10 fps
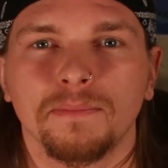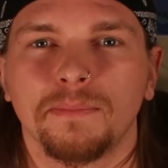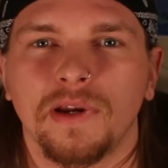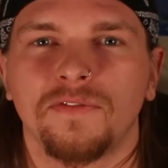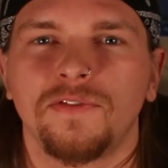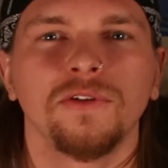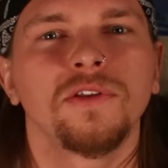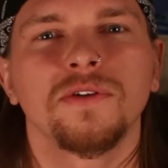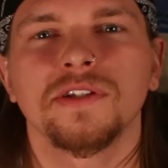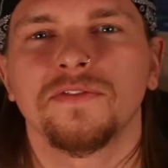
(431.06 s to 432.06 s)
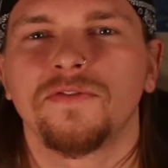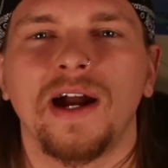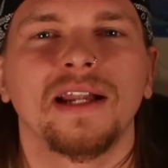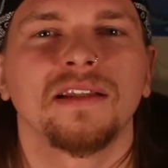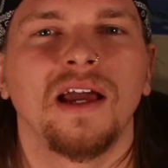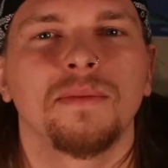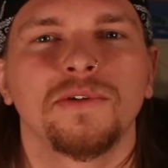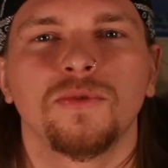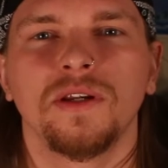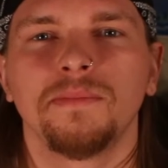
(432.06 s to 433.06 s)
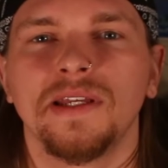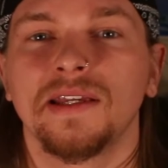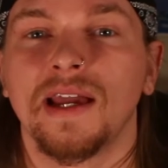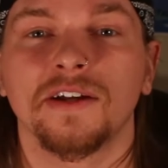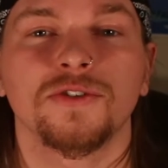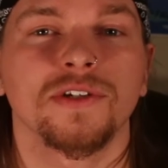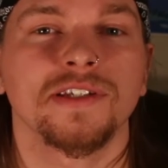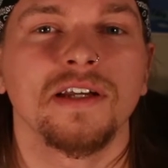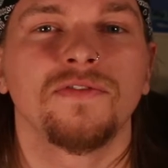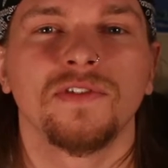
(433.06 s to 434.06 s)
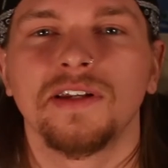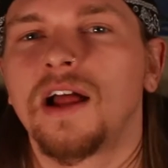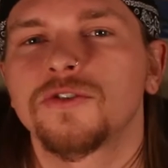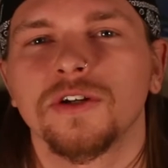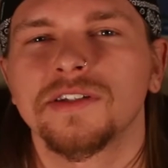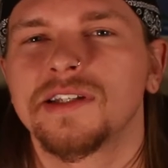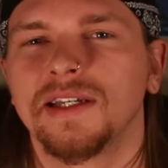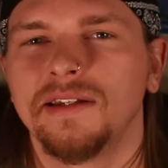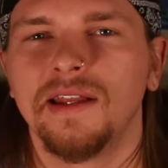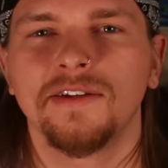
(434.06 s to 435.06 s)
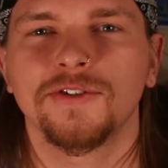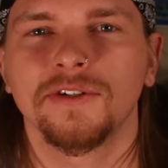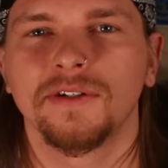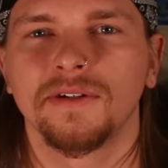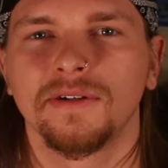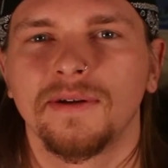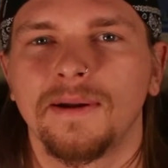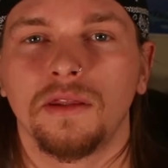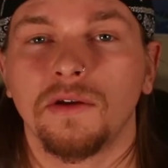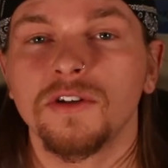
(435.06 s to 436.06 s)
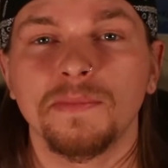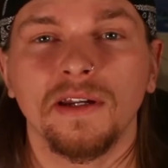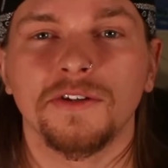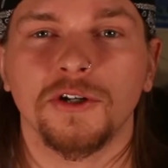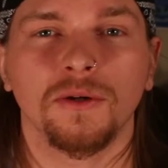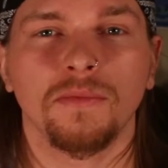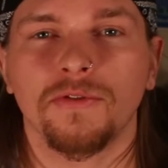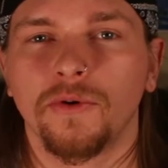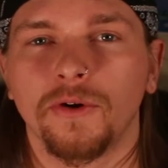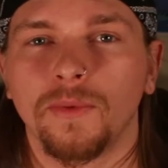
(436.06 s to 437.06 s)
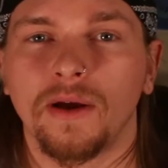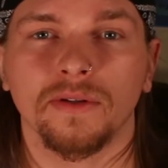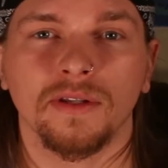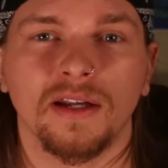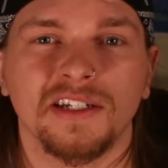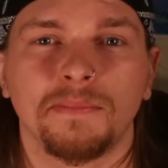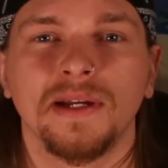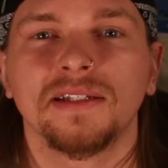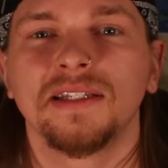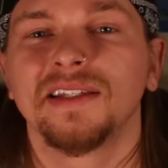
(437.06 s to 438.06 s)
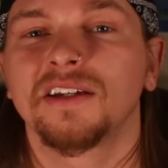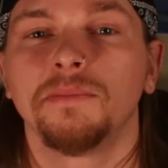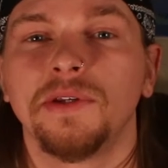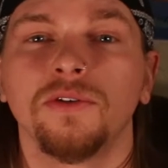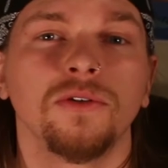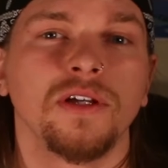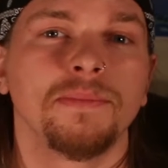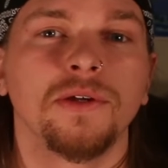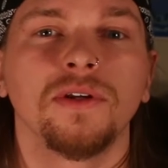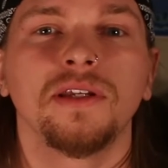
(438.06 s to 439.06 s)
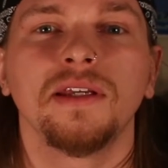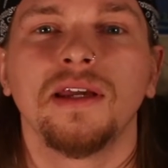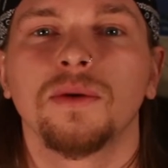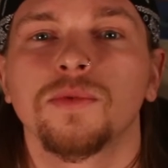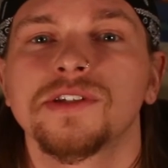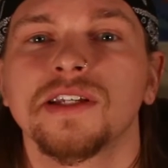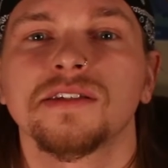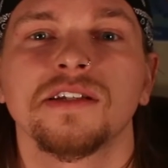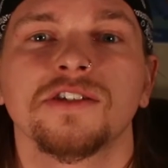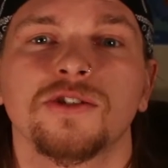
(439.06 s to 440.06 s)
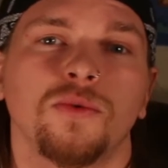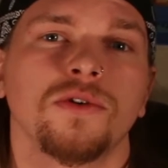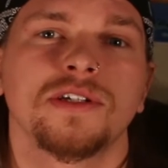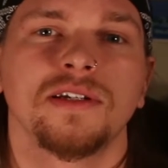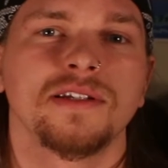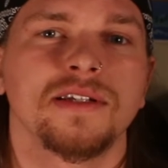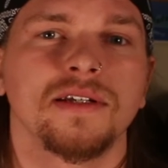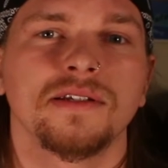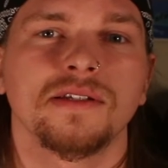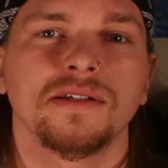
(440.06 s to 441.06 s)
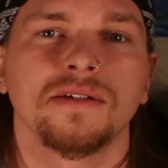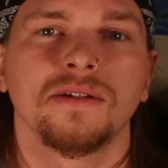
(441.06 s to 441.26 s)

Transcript: but I feel there is a fine line between being extra safe and not trusting in nature. There has been a term thrown around a lot depicting the communal immunity and resistance towards a disease.